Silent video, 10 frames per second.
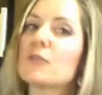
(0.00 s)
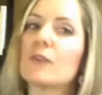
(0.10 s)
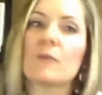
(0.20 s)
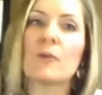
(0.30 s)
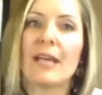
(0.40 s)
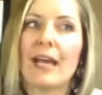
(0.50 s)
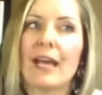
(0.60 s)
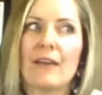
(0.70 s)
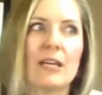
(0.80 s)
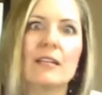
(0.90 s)
So if I'm going
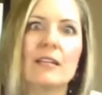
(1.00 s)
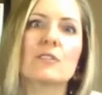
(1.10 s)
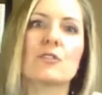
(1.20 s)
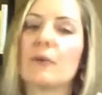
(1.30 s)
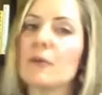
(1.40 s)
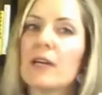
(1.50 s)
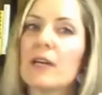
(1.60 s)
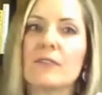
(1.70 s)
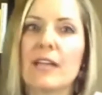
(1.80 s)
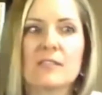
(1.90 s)
to have anything to drink, I
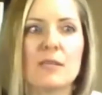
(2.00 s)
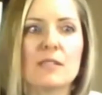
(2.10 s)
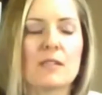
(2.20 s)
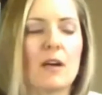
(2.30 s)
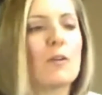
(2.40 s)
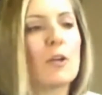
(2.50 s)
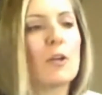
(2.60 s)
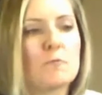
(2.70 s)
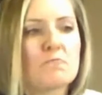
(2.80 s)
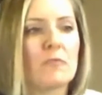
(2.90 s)
really have to ask myself,
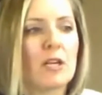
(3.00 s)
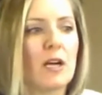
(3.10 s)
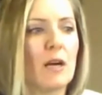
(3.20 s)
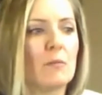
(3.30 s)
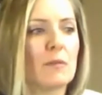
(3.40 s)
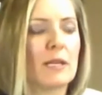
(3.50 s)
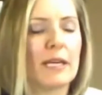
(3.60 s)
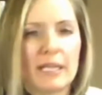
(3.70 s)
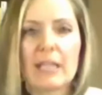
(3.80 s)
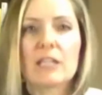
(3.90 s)

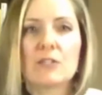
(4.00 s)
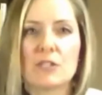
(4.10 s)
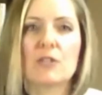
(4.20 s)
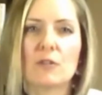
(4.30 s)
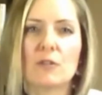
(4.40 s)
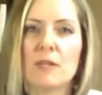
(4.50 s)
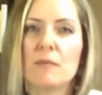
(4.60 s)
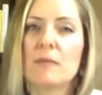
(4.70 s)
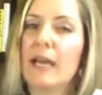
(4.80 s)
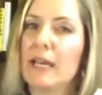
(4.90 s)
can I continue to
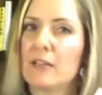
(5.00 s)
be me?